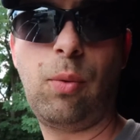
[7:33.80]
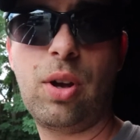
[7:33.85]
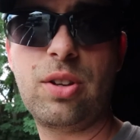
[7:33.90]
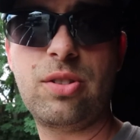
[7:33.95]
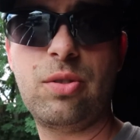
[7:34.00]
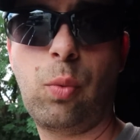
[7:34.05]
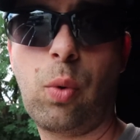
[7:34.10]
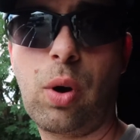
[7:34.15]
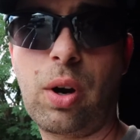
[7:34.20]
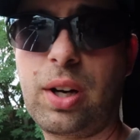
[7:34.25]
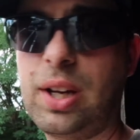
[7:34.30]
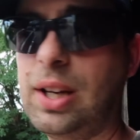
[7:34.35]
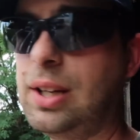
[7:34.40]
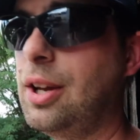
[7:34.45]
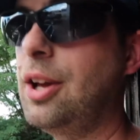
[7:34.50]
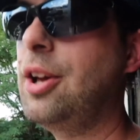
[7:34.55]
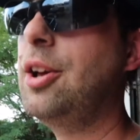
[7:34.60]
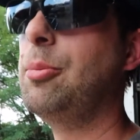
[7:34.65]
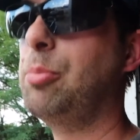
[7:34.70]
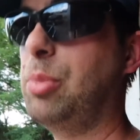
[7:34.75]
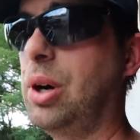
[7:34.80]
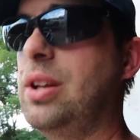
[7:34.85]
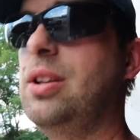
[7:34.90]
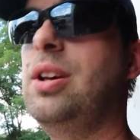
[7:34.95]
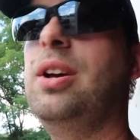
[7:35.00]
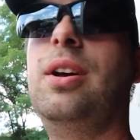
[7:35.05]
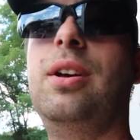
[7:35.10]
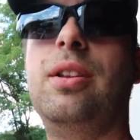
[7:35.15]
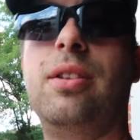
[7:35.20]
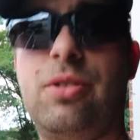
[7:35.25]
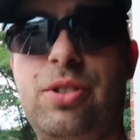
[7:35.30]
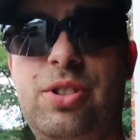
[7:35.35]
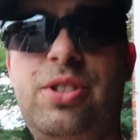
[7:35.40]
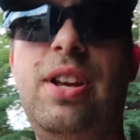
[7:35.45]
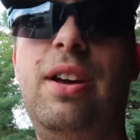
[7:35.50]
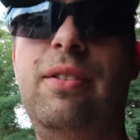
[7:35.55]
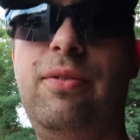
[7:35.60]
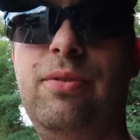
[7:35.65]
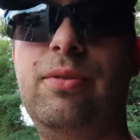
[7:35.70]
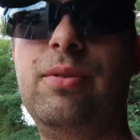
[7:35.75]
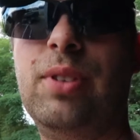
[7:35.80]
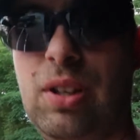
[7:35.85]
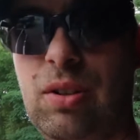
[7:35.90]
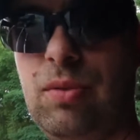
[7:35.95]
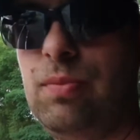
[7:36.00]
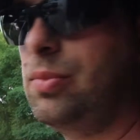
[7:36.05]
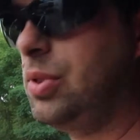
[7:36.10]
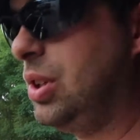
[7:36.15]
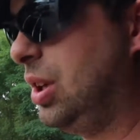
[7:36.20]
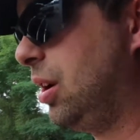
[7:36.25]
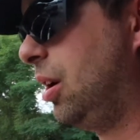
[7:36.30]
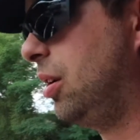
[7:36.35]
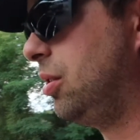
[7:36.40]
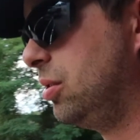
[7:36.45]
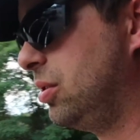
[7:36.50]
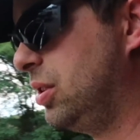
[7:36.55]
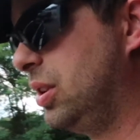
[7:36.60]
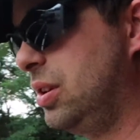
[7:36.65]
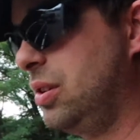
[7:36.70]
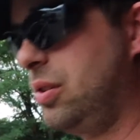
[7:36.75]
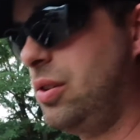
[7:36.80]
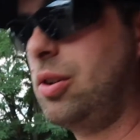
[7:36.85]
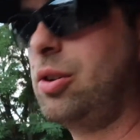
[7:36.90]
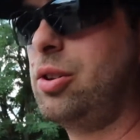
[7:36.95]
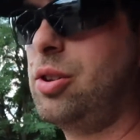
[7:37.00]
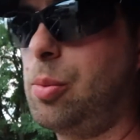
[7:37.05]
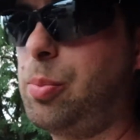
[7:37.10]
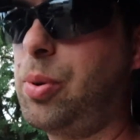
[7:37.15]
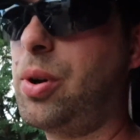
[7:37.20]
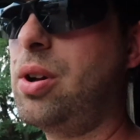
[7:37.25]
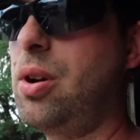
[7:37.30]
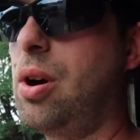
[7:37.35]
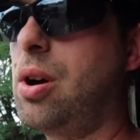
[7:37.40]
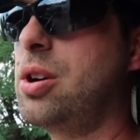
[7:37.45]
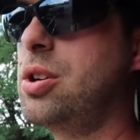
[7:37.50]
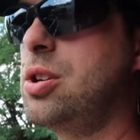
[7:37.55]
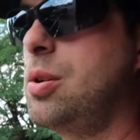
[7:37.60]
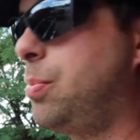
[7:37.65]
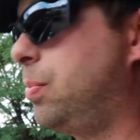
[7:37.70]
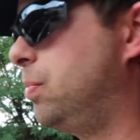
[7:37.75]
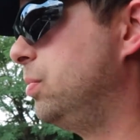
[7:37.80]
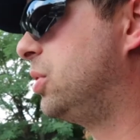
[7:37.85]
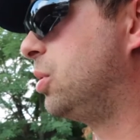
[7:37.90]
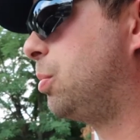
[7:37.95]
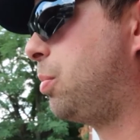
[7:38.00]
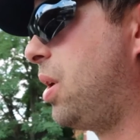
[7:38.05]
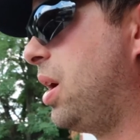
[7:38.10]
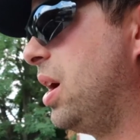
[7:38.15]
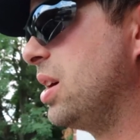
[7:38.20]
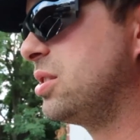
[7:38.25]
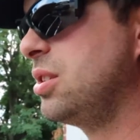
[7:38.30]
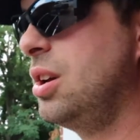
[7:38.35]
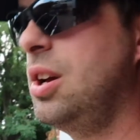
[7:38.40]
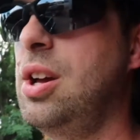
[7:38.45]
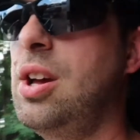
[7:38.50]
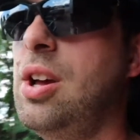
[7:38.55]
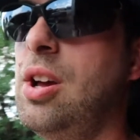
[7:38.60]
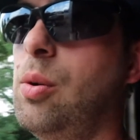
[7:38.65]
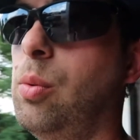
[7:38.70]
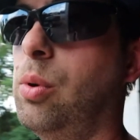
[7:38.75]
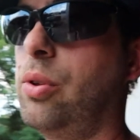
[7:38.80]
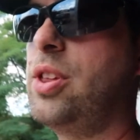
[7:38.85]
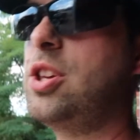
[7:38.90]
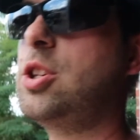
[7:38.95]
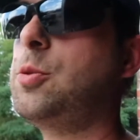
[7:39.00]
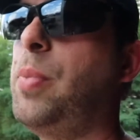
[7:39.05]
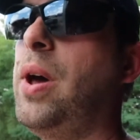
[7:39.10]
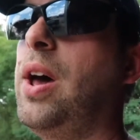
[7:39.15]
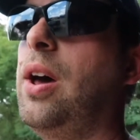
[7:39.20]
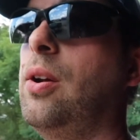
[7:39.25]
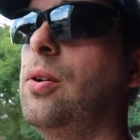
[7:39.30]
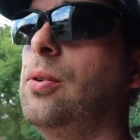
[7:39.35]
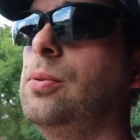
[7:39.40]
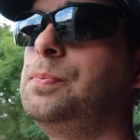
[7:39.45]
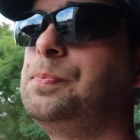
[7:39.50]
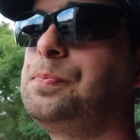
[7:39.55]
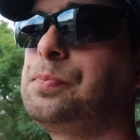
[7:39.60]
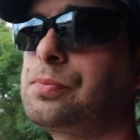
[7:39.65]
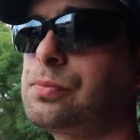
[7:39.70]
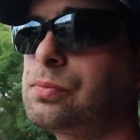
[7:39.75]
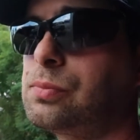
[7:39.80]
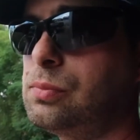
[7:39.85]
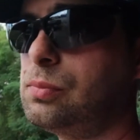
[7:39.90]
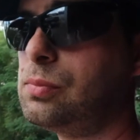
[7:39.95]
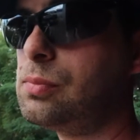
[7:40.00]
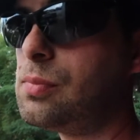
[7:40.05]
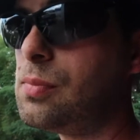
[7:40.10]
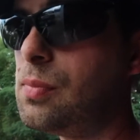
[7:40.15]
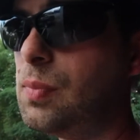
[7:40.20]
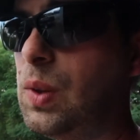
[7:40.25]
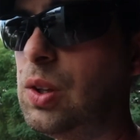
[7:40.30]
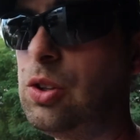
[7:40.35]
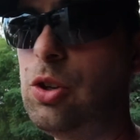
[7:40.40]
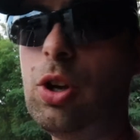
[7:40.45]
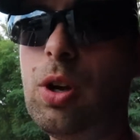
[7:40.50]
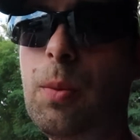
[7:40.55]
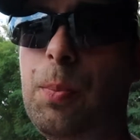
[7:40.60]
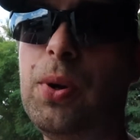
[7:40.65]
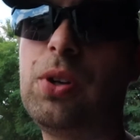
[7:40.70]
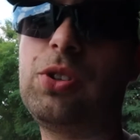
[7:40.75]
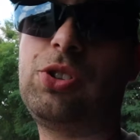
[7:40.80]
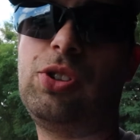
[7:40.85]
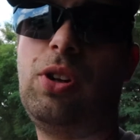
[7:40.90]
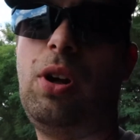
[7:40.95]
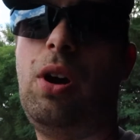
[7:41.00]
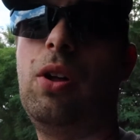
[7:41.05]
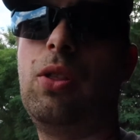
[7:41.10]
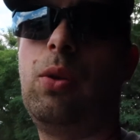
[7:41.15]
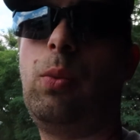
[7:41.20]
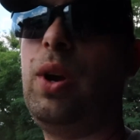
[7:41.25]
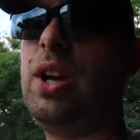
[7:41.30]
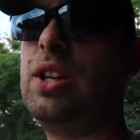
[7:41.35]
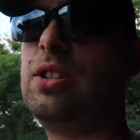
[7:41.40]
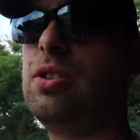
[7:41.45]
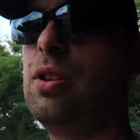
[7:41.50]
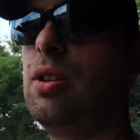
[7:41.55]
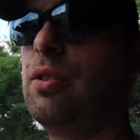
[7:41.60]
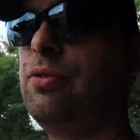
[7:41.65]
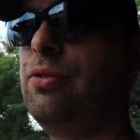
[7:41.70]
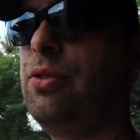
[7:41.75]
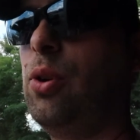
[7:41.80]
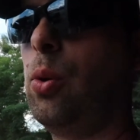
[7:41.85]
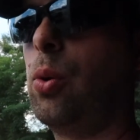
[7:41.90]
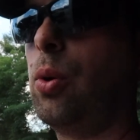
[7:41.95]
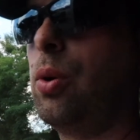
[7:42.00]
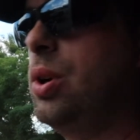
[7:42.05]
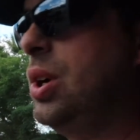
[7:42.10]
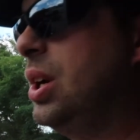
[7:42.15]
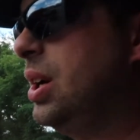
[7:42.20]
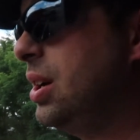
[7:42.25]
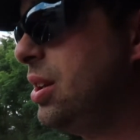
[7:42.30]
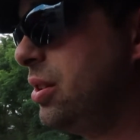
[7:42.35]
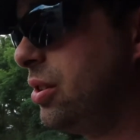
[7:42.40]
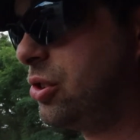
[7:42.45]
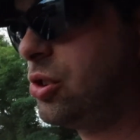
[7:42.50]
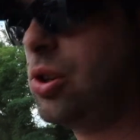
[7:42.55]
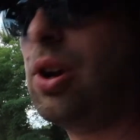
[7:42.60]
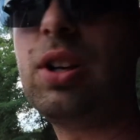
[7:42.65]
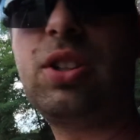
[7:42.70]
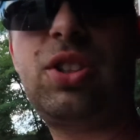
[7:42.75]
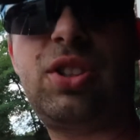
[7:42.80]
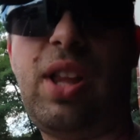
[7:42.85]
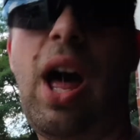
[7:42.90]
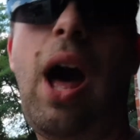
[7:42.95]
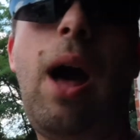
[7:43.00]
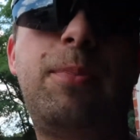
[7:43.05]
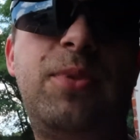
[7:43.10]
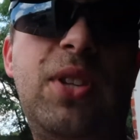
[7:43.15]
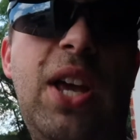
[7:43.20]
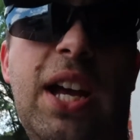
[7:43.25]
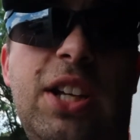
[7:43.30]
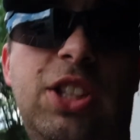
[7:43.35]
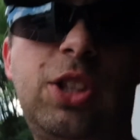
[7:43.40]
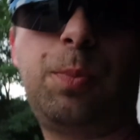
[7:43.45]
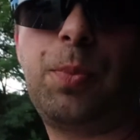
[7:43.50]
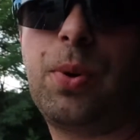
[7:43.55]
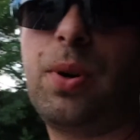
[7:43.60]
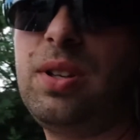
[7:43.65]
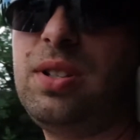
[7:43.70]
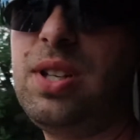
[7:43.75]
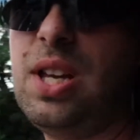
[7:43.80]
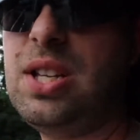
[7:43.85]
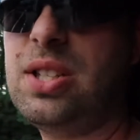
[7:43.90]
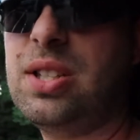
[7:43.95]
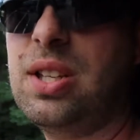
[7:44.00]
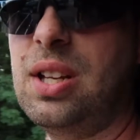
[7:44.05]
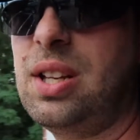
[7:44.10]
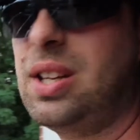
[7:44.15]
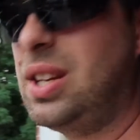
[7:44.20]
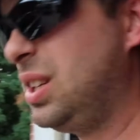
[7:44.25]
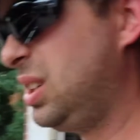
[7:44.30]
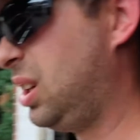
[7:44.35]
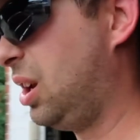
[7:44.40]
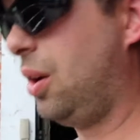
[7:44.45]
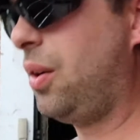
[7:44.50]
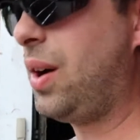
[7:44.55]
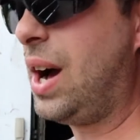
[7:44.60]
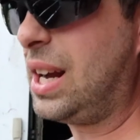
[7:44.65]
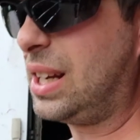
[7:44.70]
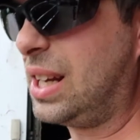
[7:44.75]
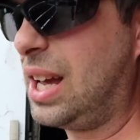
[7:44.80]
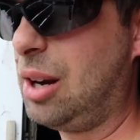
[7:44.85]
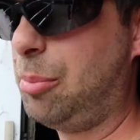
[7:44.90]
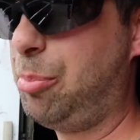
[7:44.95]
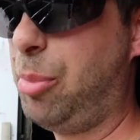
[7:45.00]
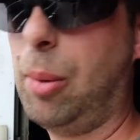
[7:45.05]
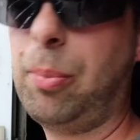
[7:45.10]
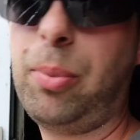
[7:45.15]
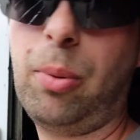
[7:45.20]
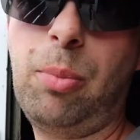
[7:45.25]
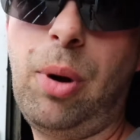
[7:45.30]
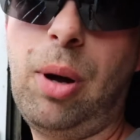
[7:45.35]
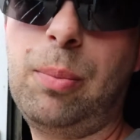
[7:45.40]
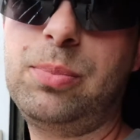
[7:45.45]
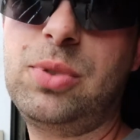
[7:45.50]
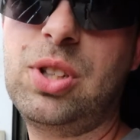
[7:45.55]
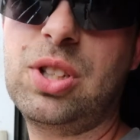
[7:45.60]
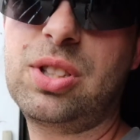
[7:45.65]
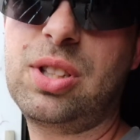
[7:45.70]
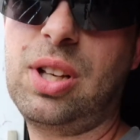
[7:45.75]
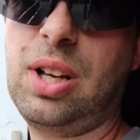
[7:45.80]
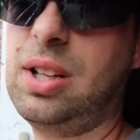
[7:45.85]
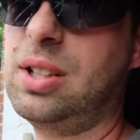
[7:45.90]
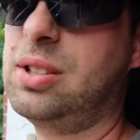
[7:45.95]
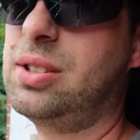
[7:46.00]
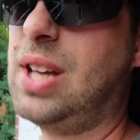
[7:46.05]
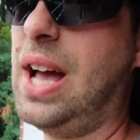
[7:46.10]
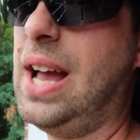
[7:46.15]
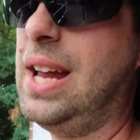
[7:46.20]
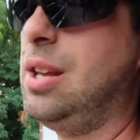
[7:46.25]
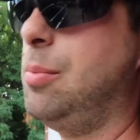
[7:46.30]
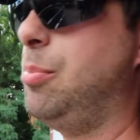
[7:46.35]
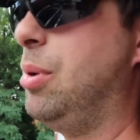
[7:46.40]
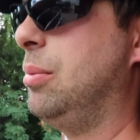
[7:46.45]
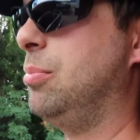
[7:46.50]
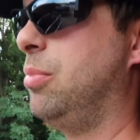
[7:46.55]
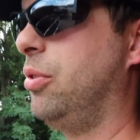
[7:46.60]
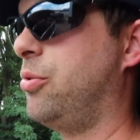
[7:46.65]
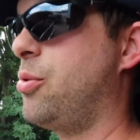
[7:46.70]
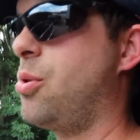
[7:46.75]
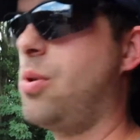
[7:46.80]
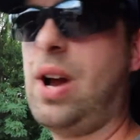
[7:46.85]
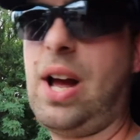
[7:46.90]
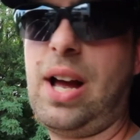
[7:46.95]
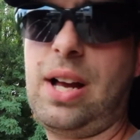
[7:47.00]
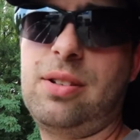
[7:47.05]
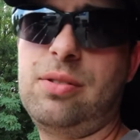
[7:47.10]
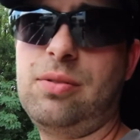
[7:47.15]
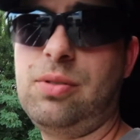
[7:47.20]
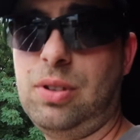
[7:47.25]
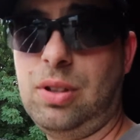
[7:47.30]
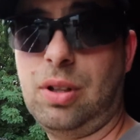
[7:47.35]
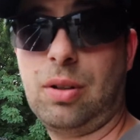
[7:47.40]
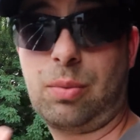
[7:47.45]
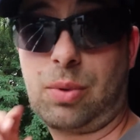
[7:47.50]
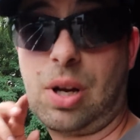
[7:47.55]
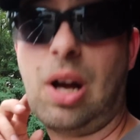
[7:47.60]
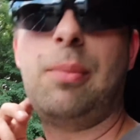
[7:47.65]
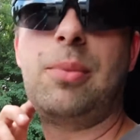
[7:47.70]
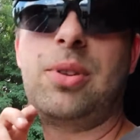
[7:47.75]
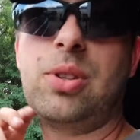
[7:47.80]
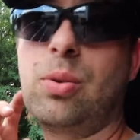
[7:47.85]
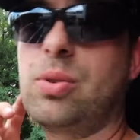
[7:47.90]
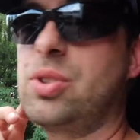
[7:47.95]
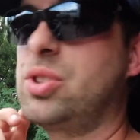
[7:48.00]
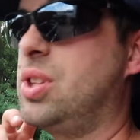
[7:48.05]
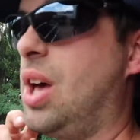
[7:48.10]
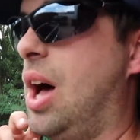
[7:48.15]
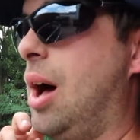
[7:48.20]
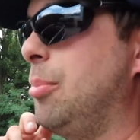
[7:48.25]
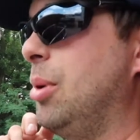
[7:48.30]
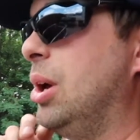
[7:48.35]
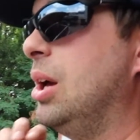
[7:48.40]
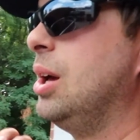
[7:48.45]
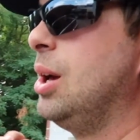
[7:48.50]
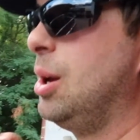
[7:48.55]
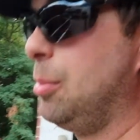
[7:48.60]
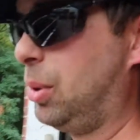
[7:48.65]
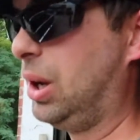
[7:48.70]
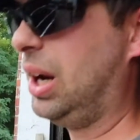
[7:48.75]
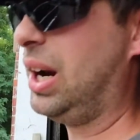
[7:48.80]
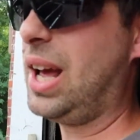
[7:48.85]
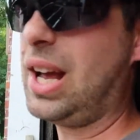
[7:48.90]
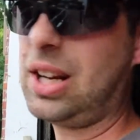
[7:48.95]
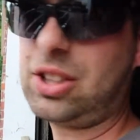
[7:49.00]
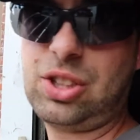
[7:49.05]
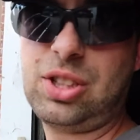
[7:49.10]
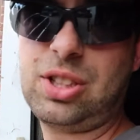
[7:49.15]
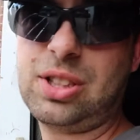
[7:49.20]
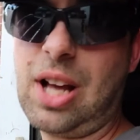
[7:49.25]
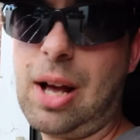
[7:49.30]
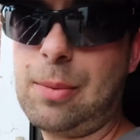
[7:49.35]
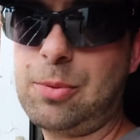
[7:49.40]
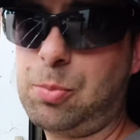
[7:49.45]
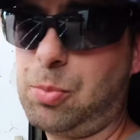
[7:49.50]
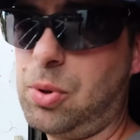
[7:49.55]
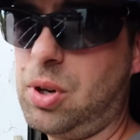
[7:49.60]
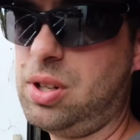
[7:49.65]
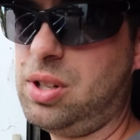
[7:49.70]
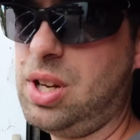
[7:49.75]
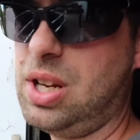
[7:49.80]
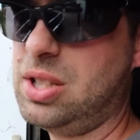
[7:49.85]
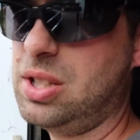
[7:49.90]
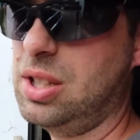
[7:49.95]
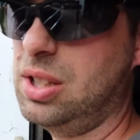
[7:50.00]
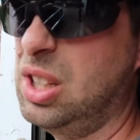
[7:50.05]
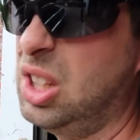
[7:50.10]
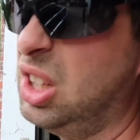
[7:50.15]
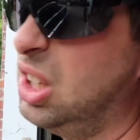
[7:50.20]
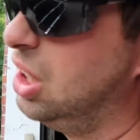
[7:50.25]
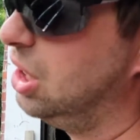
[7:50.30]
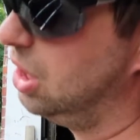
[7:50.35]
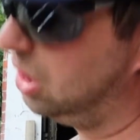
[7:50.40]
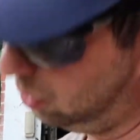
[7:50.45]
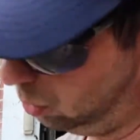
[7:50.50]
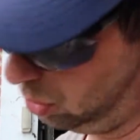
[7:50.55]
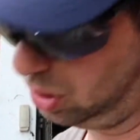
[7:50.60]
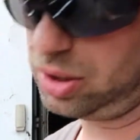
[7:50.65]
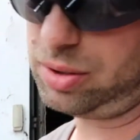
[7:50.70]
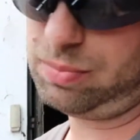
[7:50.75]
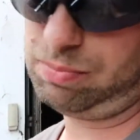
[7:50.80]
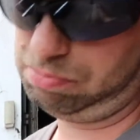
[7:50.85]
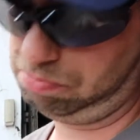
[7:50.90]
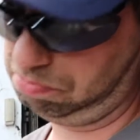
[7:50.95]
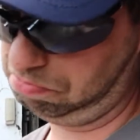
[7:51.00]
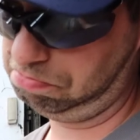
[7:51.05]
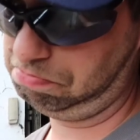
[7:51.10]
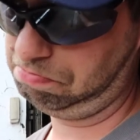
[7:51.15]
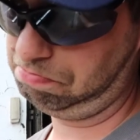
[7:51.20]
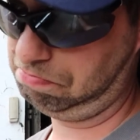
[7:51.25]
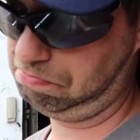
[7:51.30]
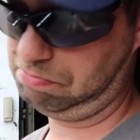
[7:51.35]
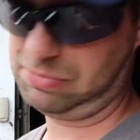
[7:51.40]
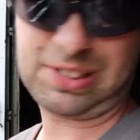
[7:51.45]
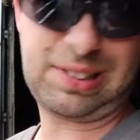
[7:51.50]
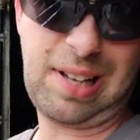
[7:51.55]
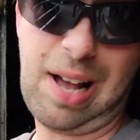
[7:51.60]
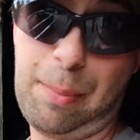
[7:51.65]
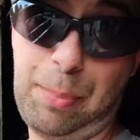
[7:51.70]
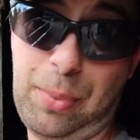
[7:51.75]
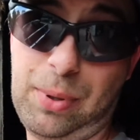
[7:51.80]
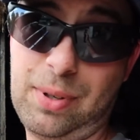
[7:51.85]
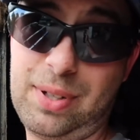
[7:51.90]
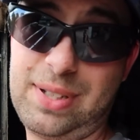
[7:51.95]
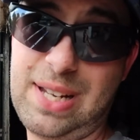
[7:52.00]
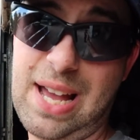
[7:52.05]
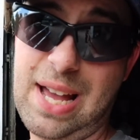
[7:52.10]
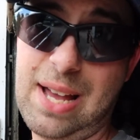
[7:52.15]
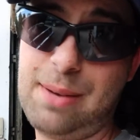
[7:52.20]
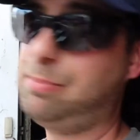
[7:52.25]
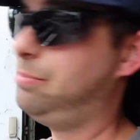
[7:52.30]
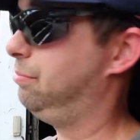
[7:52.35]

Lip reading: wasn't working, but they're stiff, and you know, they're pretty hard to press. Well, this pedal, you can push it all the way to the floor. The truck stops actually pretty decent, and you know, I kind of pump them up just a tiny bit before I, you know, come into a stop, but it actually stops pretty decent. Will it stop on a dime?